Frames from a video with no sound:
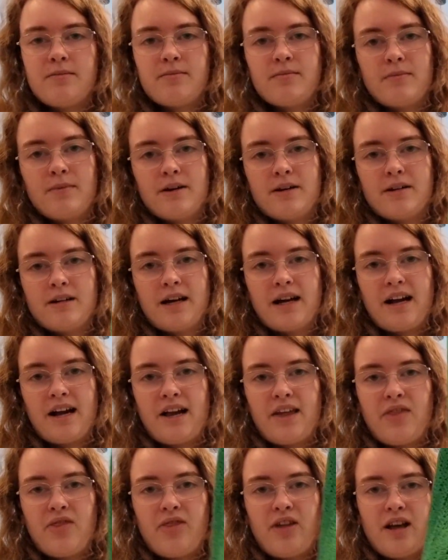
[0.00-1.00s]
but
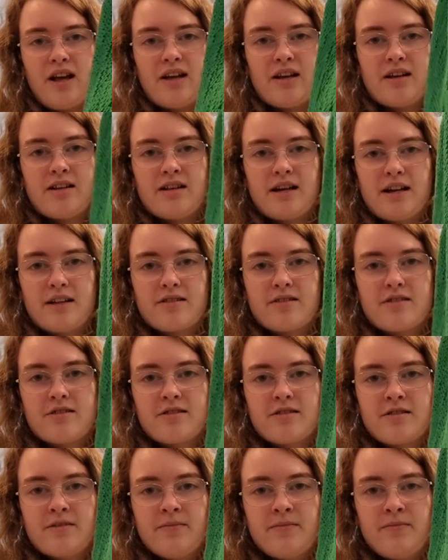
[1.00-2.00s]
I think
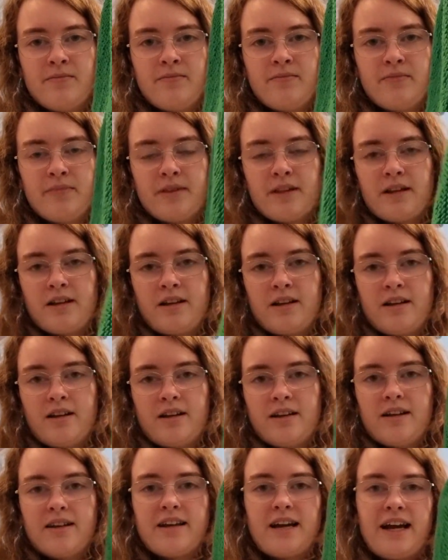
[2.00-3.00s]
that's
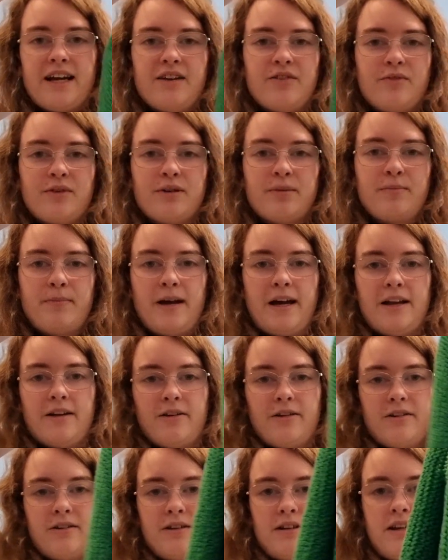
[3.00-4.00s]
kind of what a
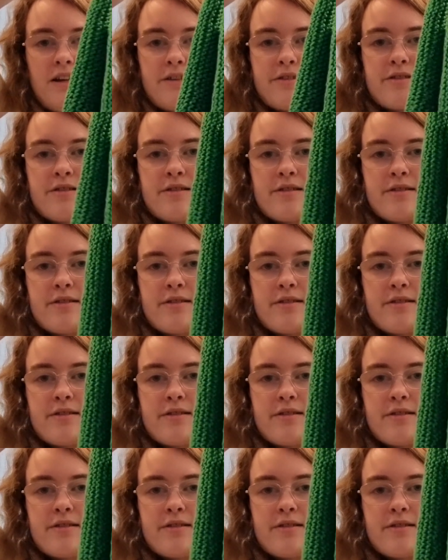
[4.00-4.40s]
pattern is